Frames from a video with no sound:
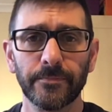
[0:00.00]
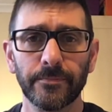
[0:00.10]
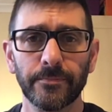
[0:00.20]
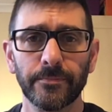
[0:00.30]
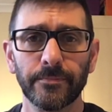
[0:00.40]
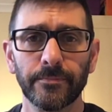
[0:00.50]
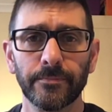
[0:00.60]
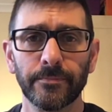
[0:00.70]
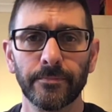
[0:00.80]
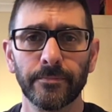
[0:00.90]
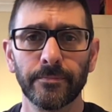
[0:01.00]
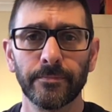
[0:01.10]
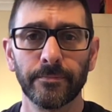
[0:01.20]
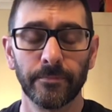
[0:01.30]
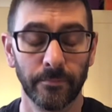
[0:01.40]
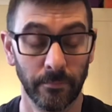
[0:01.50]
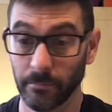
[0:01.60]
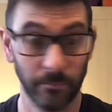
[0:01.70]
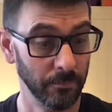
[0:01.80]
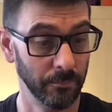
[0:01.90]

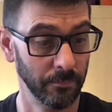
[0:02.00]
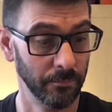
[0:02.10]
Nothing is said.